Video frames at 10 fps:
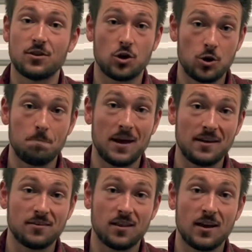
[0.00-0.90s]
good
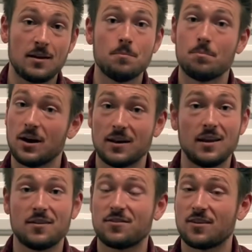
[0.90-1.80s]
baseline,
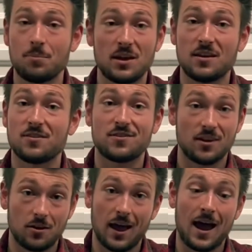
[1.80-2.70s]
but something can
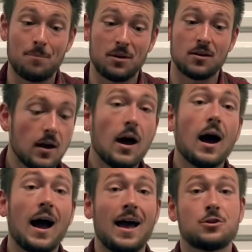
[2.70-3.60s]
still happen.
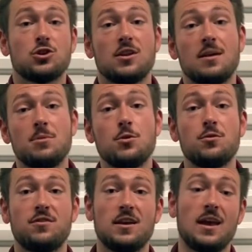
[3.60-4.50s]
I actually am
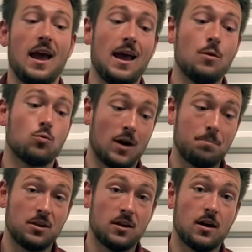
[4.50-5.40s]
using a
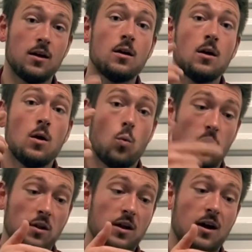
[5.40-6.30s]
replica
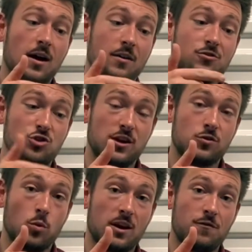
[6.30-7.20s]
Wilcox
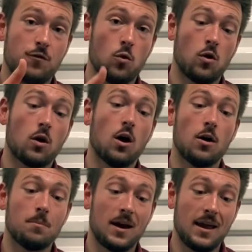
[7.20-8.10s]
G24
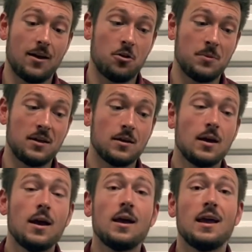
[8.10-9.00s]
on my helmet.
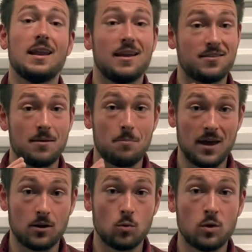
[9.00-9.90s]
It is a
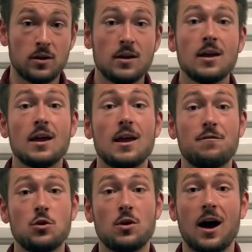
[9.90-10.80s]
metal one. If
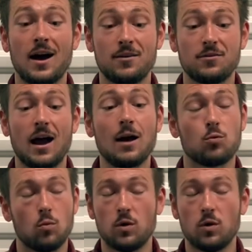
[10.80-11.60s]
you guys, I